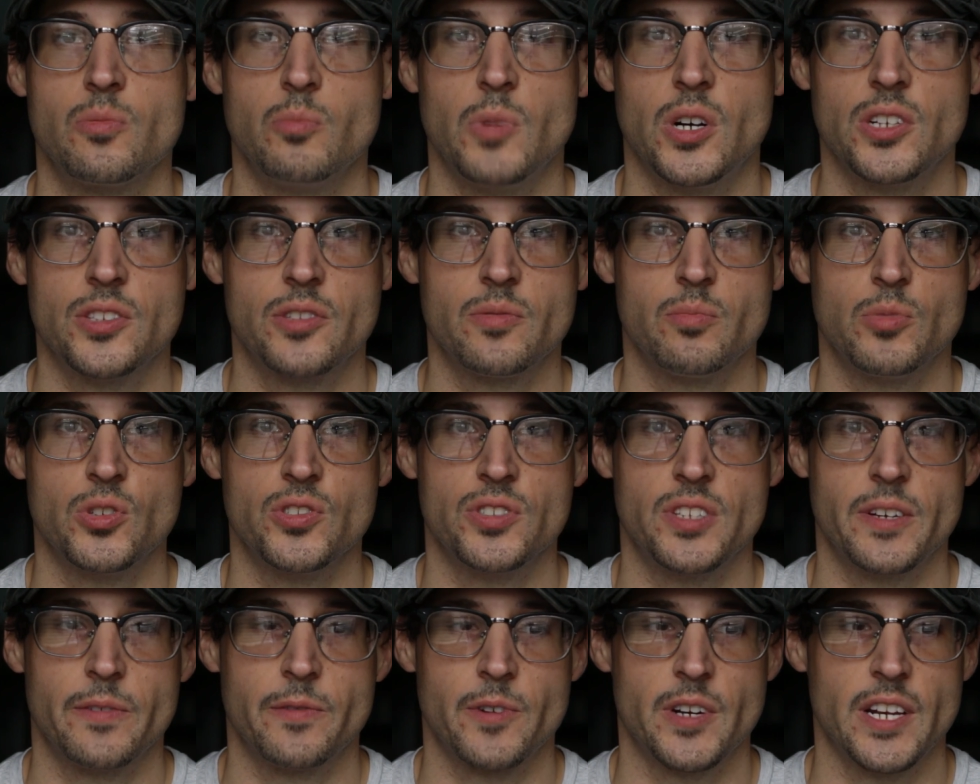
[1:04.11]
multiple
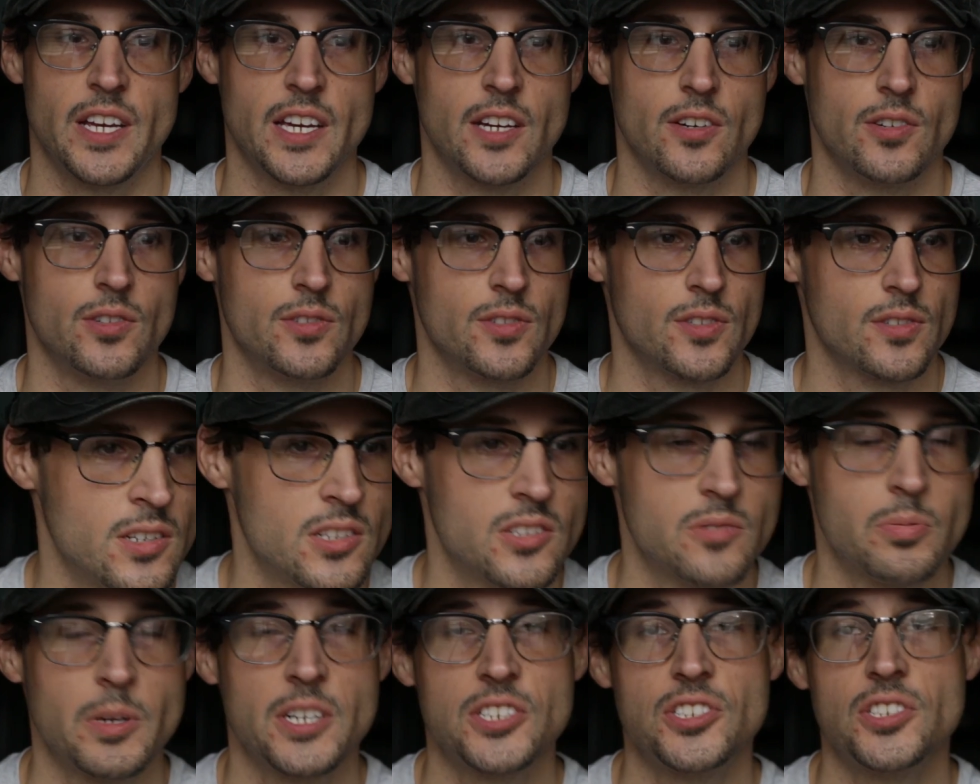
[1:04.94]
different angles,
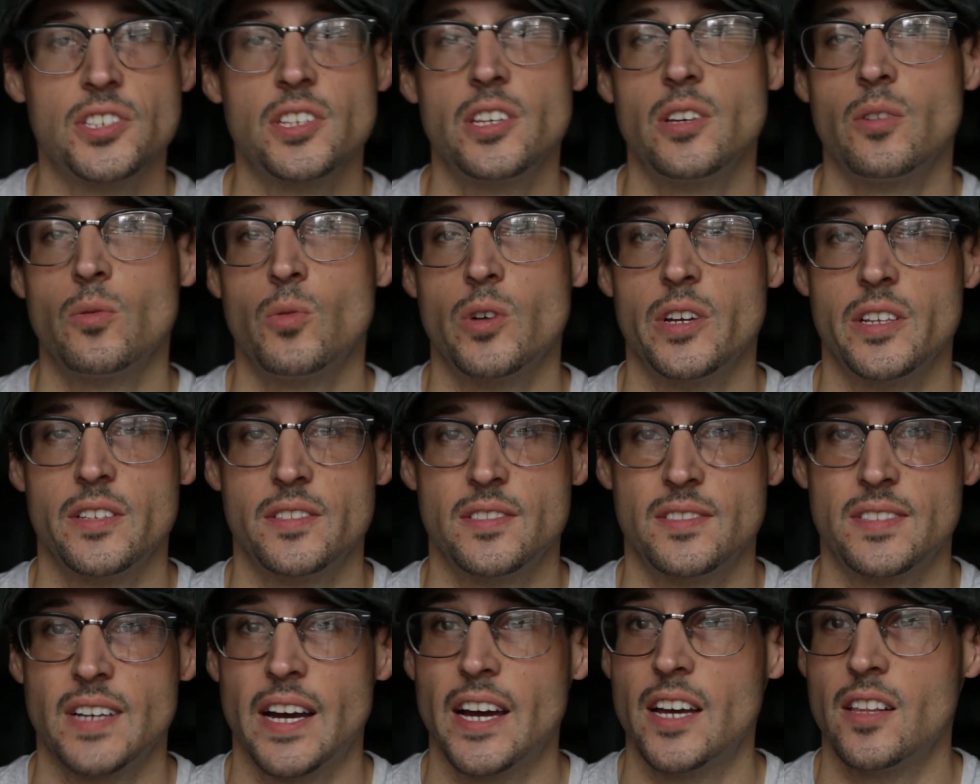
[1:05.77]
especially
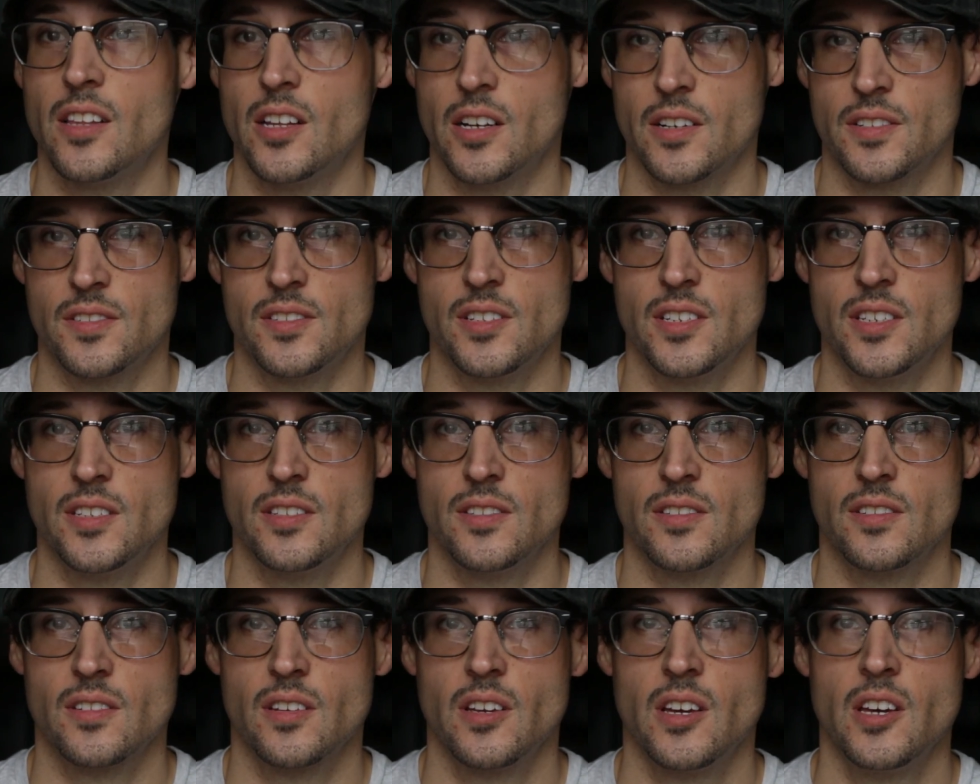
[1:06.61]
with dialogue
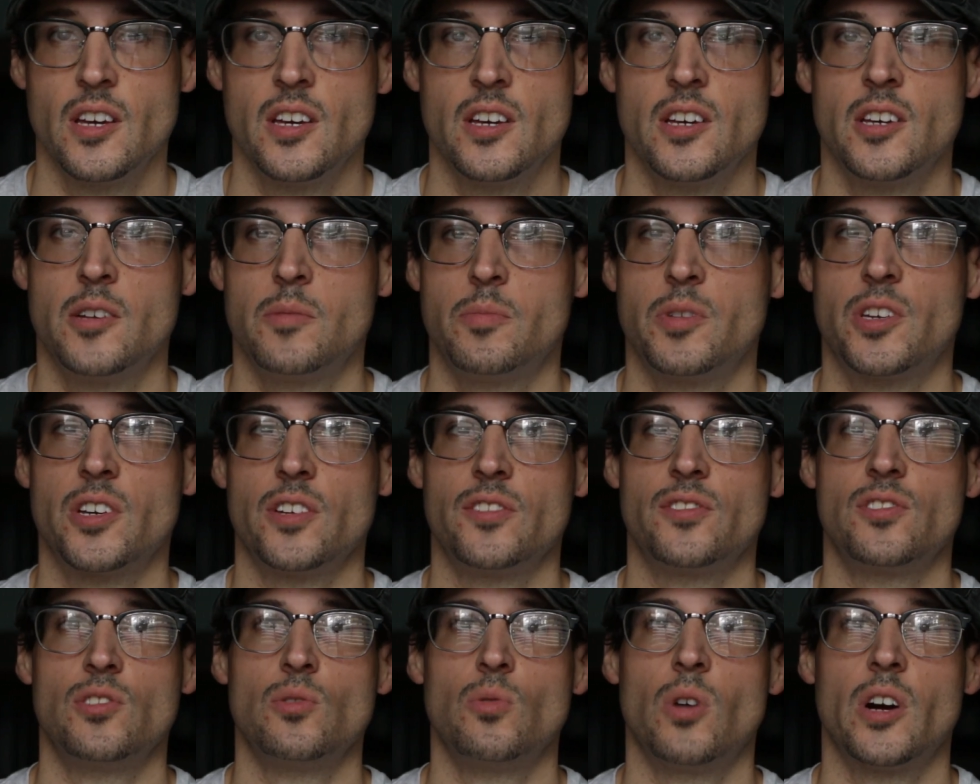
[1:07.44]
scenes,
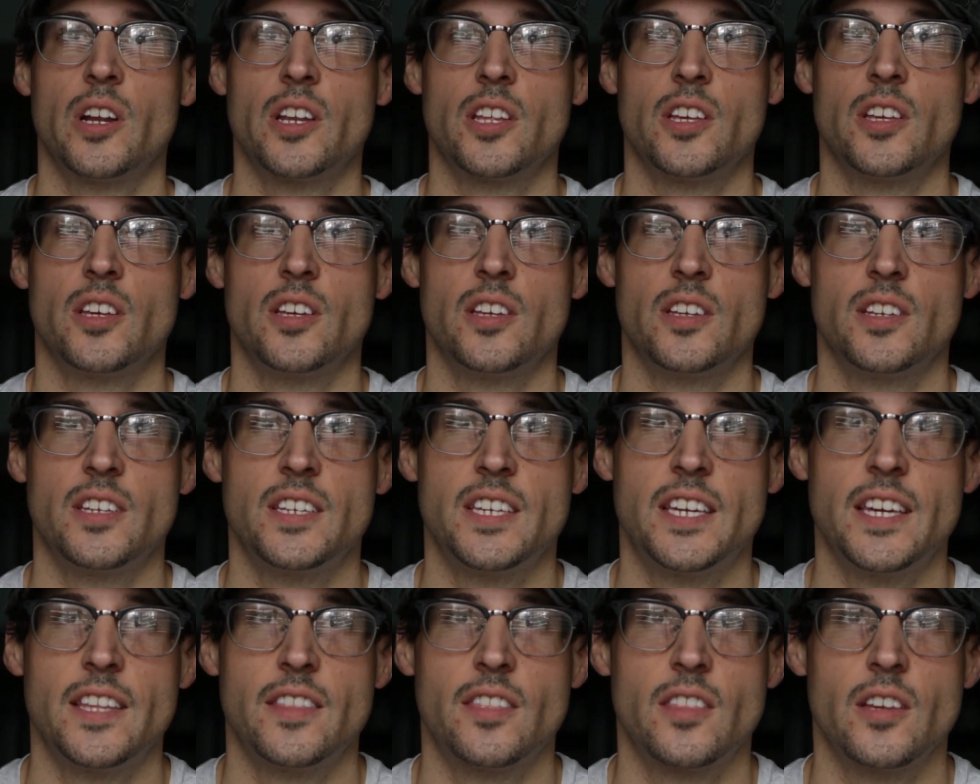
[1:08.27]
because you want to
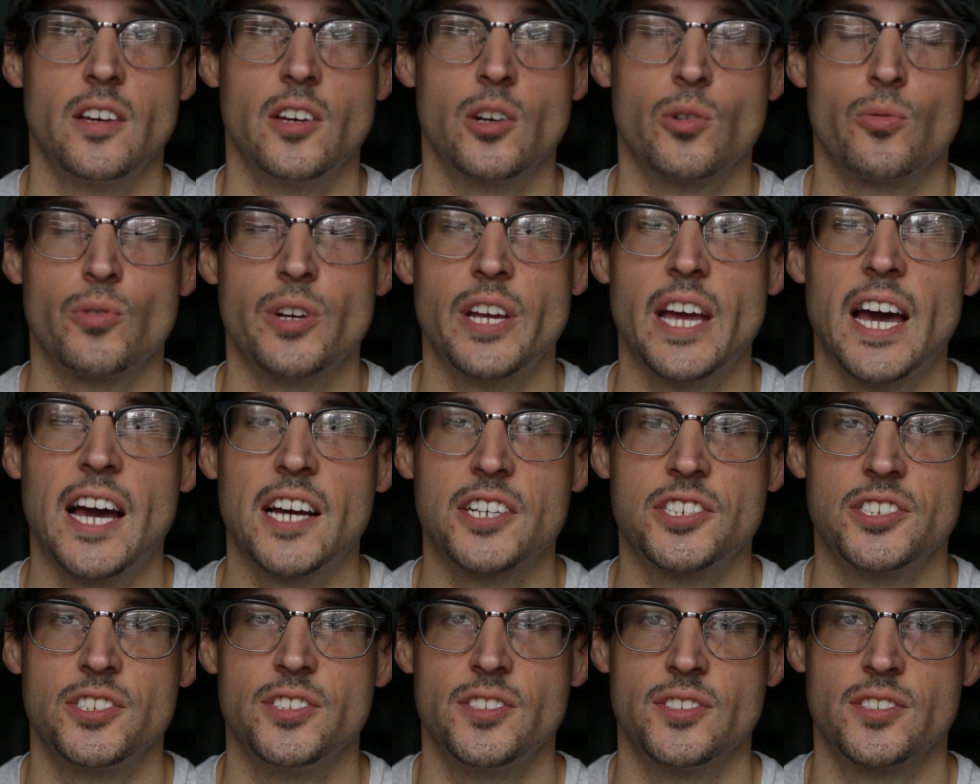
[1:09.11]
get the
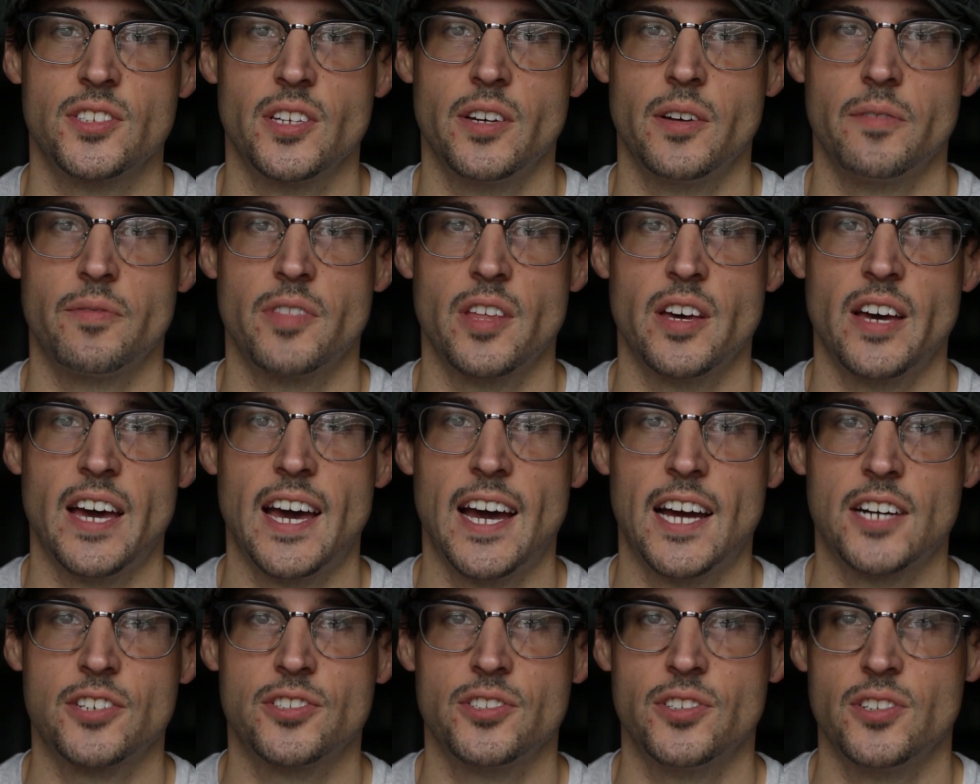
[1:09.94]
reactions of the
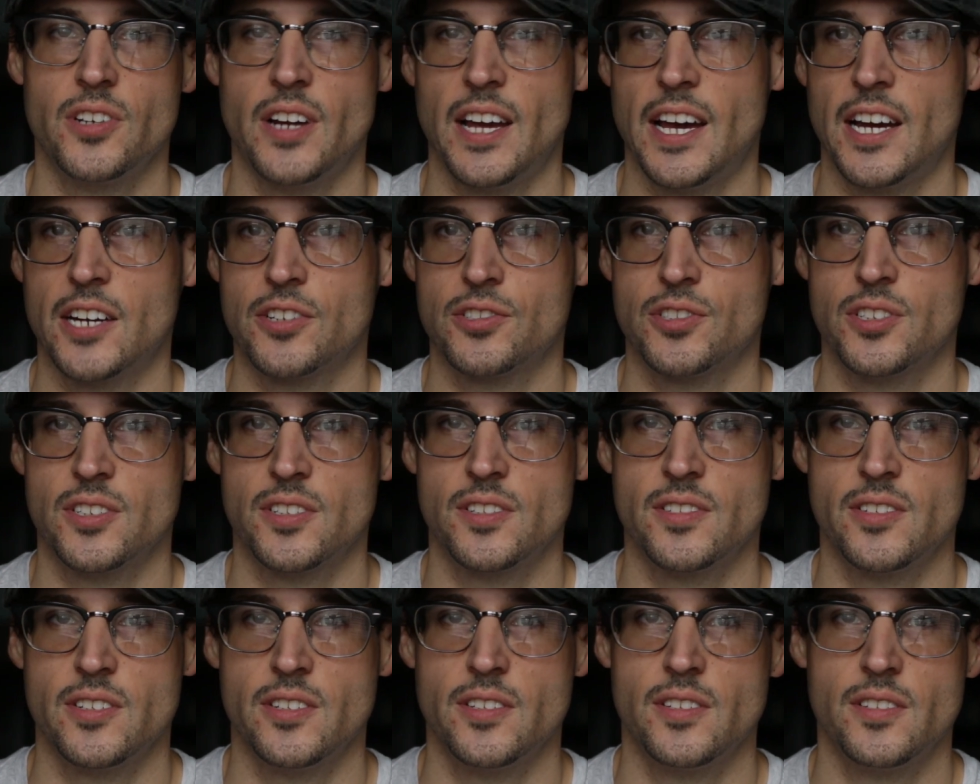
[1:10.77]

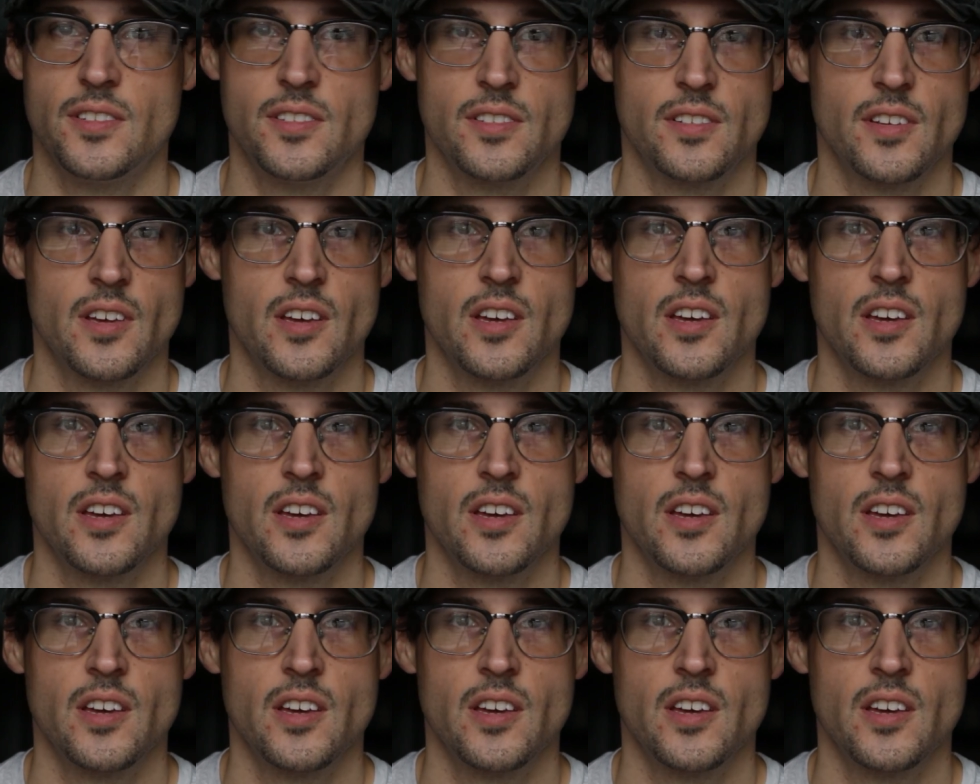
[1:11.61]
actresses,